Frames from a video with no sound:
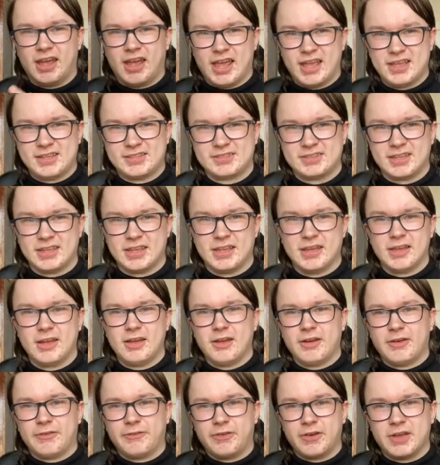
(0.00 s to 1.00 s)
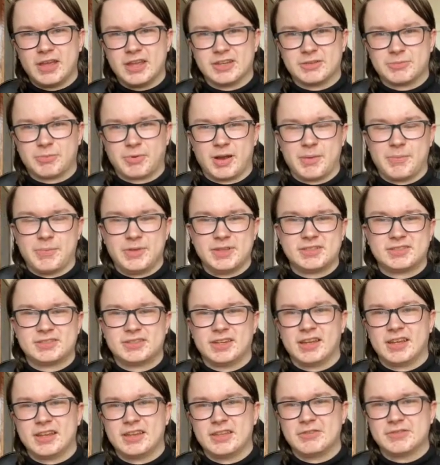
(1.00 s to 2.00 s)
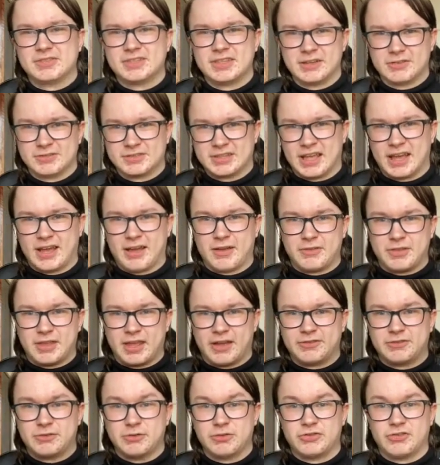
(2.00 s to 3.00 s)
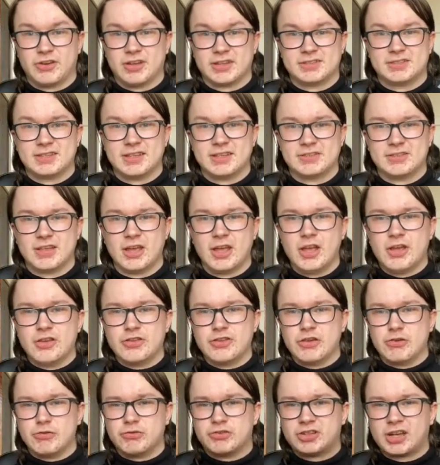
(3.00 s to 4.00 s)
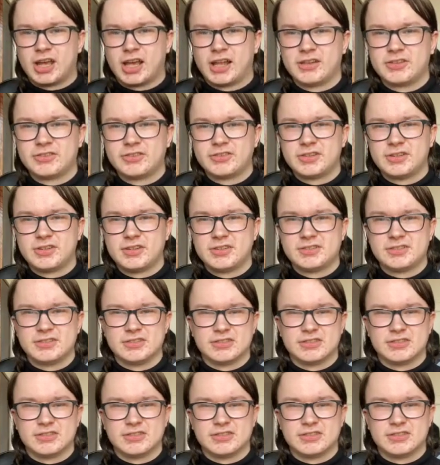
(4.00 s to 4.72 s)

essay for each Prime Minister, and you see obviously how they have to address these new challenges,